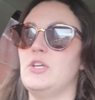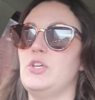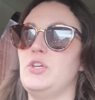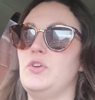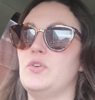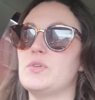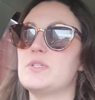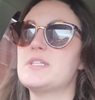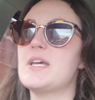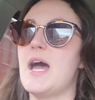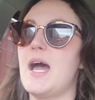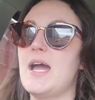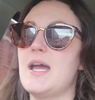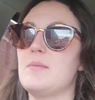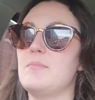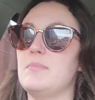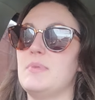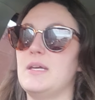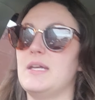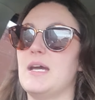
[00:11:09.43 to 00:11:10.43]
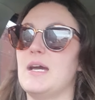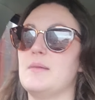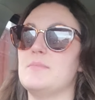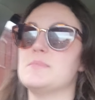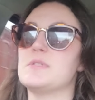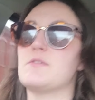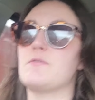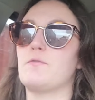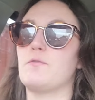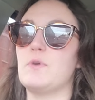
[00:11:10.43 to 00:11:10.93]
your time
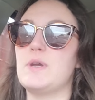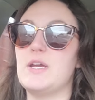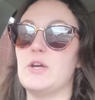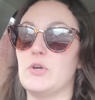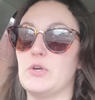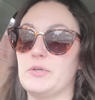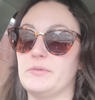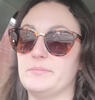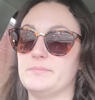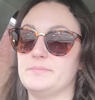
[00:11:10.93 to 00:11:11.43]
becomes freer.